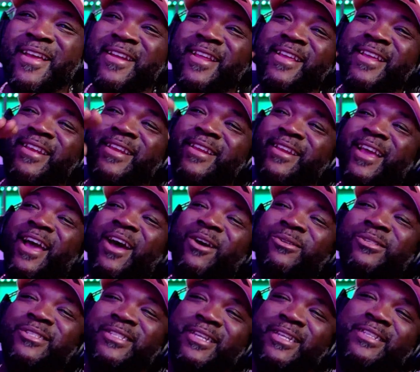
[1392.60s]
need to
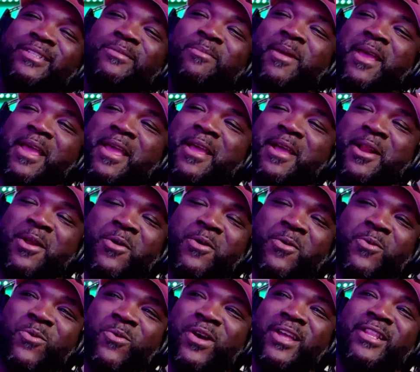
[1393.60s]
coach this man on
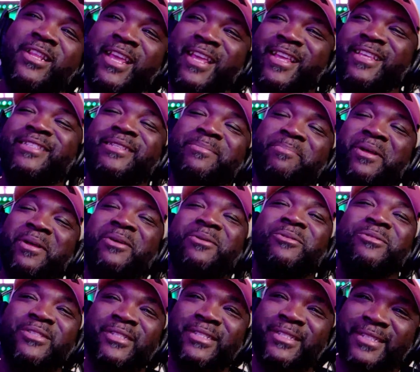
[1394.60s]
what he's
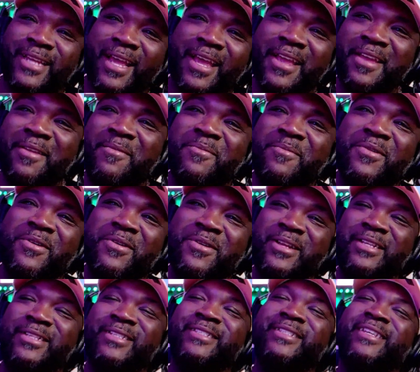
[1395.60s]
supposed to say, bro.
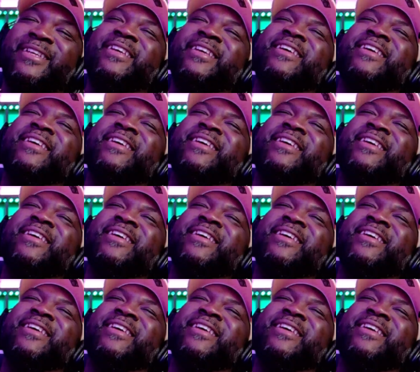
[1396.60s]
This...